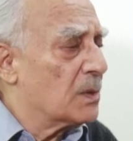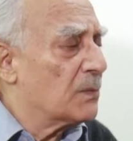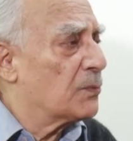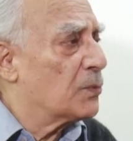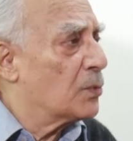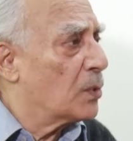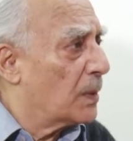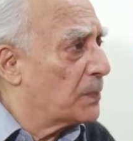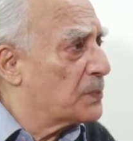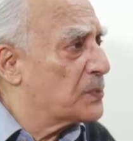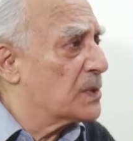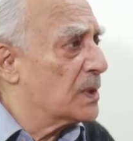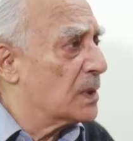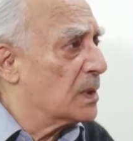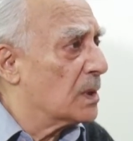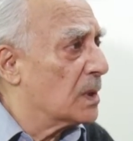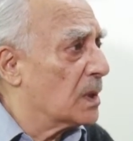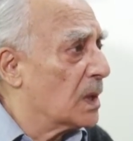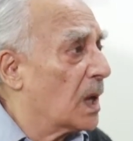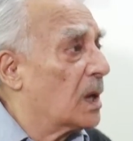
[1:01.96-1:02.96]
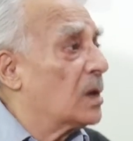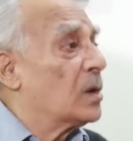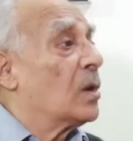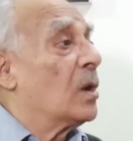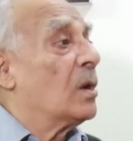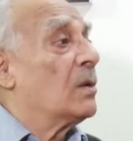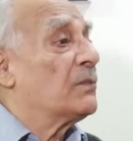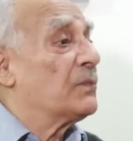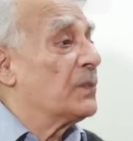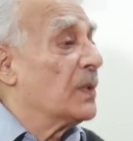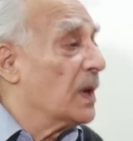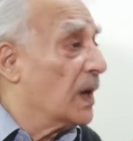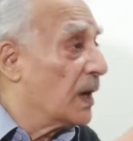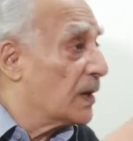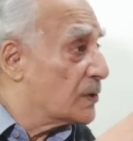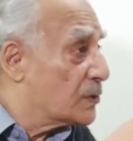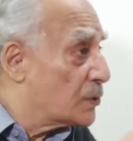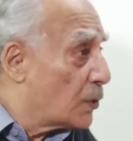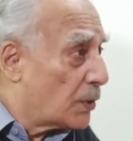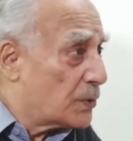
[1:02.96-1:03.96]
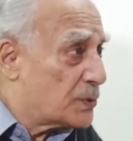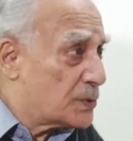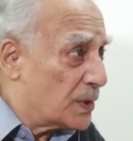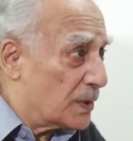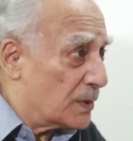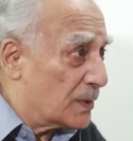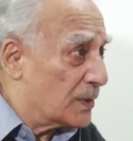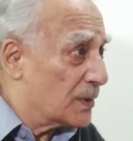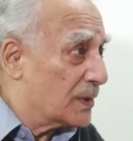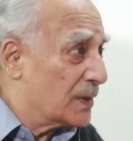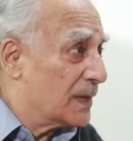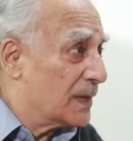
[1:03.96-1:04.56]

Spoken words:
of corruption and of extortion.